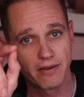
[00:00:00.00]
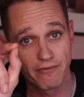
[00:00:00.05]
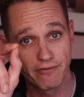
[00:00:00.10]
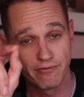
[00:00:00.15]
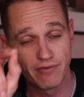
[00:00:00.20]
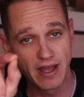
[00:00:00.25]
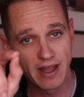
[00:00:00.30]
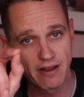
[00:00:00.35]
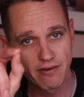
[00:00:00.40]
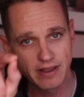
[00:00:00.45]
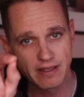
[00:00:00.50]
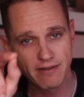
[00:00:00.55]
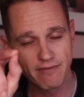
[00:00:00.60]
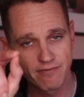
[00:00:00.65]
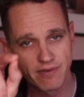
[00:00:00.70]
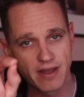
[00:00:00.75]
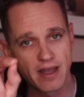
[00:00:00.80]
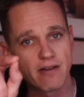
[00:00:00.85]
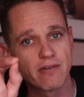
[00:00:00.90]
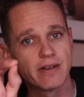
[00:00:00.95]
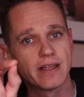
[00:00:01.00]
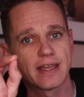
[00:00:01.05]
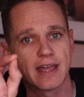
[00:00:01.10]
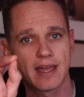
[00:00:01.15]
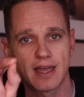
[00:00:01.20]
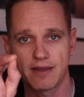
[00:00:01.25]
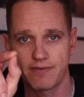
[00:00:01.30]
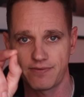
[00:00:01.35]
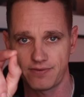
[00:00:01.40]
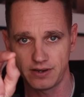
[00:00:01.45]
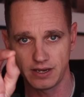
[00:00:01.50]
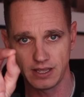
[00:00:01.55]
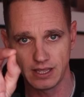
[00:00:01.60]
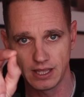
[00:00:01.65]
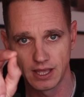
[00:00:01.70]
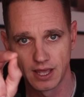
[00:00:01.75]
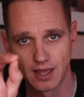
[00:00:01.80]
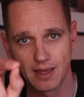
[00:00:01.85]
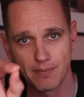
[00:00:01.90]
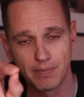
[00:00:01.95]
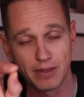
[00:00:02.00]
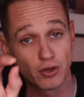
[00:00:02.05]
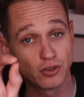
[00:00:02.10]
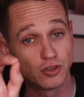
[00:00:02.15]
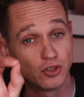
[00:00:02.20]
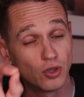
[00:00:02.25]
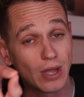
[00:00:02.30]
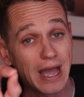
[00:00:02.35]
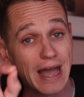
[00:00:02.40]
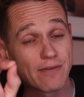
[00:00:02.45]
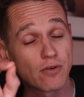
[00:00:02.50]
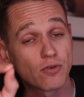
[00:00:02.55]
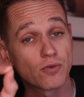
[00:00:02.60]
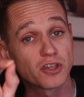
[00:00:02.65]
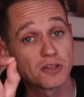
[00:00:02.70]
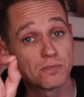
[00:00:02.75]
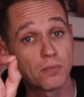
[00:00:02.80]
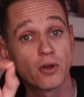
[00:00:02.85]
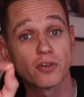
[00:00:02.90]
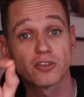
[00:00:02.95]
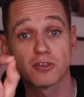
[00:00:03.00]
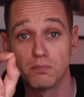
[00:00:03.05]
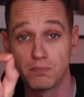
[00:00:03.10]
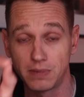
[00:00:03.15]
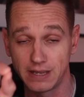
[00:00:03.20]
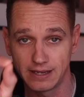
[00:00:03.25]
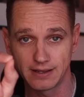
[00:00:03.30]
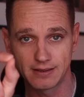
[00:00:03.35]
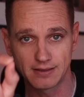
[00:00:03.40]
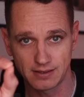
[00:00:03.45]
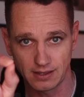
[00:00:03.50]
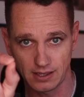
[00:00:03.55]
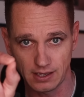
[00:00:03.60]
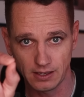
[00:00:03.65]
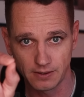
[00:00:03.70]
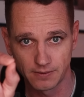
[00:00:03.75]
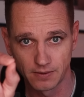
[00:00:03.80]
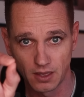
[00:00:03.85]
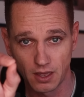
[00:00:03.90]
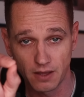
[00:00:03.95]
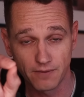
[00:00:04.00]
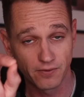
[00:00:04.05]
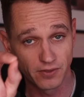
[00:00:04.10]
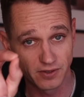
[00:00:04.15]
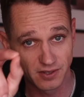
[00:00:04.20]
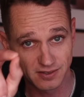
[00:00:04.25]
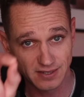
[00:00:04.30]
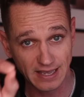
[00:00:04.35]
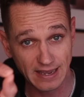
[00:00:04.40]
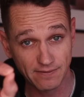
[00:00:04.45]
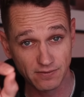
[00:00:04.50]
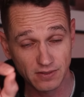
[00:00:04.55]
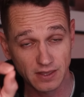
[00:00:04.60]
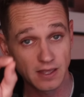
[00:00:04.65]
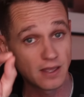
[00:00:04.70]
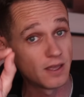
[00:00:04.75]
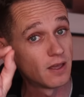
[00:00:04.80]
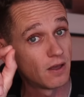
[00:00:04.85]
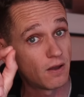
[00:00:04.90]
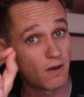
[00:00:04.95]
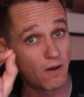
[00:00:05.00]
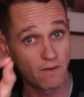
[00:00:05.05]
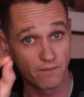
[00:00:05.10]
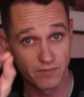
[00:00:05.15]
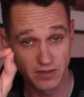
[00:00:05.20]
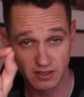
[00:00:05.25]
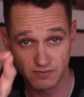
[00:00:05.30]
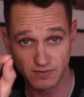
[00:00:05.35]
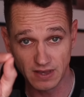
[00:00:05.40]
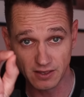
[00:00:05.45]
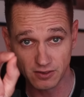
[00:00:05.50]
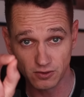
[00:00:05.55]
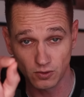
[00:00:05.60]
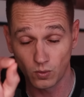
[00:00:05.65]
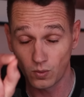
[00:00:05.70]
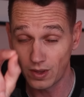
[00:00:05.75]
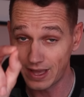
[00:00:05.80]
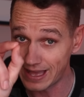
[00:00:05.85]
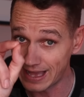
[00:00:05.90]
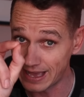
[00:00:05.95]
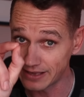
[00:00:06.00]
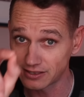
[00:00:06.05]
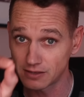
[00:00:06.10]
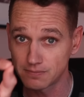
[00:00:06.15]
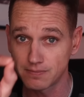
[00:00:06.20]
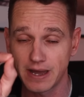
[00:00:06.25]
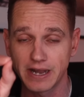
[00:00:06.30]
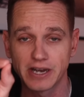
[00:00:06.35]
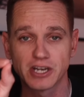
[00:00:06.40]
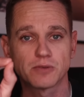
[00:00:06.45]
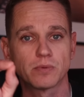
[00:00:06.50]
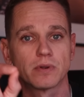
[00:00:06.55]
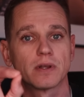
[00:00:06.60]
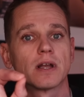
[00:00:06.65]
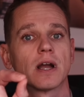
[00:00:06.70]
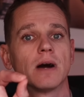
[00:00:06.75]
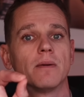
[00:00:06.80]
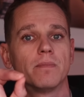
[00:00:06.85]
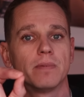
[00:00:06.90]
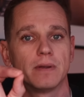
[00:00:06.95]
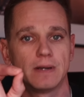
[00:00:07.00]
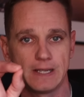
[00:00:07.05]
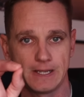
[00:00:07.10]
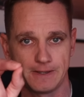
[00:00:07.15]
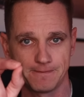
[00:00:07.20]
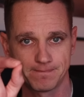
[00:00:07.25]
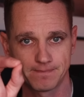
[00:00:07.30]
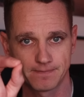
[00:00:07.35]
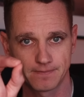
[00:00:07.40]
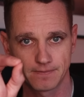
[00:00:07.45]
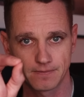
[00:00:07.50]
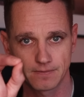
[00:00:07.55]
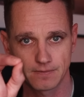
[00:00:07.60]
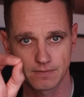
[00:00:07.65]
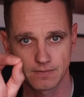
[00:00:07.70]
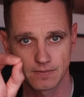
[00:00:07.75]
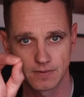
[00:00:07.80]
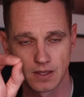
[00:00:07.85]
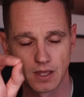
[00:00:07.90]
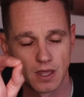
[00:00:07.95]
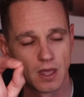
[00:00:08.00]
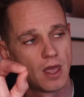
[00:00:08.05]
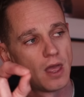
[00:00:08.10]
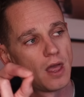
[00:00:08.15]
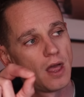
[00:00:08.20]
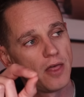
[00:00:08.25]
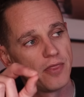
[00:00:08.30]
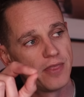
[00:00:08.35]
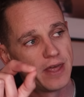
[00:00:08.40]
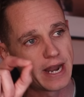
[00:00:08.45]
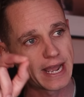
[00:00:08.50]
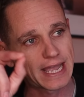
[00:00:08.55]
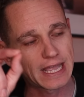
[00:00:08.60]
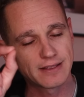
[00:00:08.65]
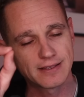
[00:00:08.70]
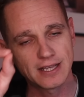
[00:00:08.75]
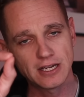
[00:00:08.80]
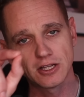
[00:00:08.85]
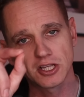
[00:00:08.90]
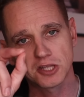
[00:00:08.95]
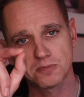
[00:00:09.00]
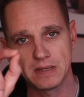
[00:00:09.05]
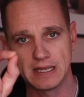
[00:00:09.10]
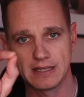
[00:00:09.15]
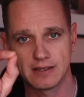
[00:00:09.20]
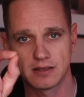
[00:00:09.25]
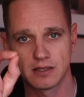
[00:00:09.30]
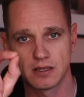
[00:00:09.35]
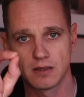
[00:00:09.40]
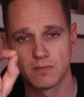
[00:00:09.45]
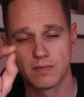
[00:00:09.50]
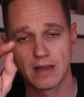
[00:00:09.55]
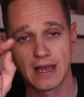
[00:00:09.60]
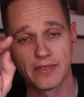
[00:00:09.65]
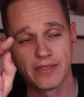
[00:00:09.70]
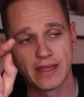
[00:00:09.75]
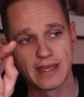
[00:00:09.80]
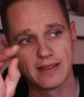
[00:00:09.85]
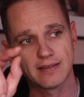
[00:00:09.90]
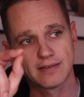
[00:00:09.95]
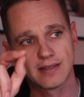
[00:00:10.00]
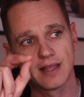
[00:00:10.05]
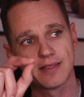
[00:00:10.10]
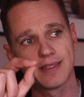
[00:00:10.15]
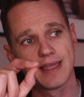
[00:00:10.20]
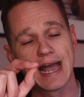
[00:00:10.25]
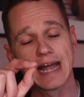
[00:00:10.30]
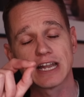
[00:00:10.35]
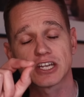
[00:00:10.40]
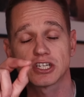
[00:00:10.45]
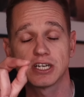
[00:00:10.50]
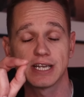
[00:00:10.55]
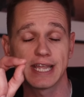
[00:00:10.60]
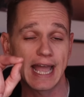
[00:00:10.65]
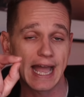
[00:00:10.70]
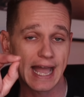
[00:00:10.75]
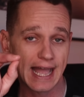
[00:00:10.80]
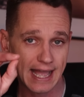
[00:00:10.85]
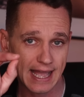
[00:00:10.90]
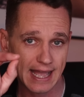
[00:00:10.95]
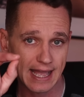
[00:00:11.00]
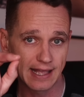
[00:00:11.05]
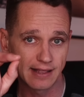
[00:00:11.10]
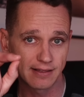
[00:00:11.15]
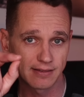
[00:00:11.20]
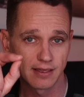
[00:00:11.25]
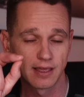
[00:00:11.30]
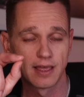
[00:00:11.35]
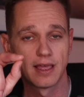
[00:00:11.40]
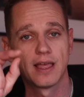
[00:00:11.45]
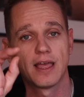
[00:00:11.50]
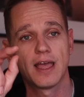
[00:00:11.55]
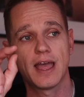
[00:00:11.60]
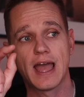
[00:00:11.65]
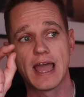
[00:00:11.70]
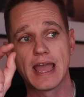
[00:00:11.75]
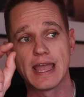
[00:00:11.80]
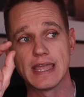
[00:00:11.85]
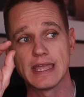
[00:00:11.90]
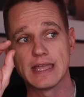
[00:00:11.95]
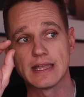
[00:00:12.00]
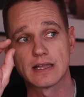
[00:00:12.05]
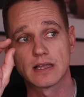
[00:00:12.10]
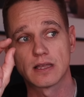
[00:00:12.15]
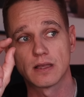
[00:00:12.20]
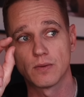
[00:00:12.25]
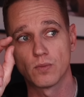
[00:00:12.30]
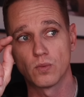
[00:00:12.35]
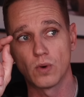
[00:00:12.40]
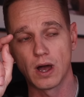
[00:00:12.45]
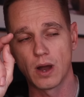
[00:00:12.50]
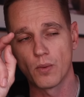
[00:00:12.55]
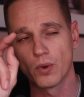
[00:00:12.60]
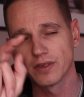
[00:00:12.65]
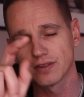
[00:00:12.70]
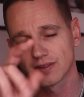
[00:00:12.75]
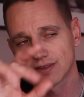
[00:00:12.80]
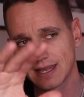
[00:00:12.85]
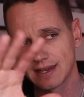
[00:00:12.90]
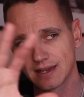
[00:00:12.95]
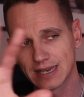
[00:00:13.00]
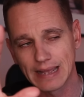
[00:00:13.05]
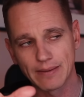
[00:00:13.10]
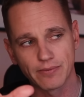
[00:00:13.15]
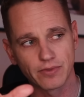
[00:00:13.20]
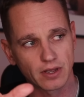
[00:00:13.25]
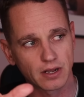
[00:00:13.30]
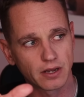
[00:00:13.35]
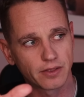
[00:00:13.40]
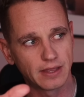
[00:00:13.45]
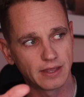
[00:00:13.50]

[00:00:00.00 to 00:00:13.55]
very, very carefully because you have a responsibility for the safety of this vessel as a management company. Then I continued to speak to them and they said they actually had a, well, I won't say the name of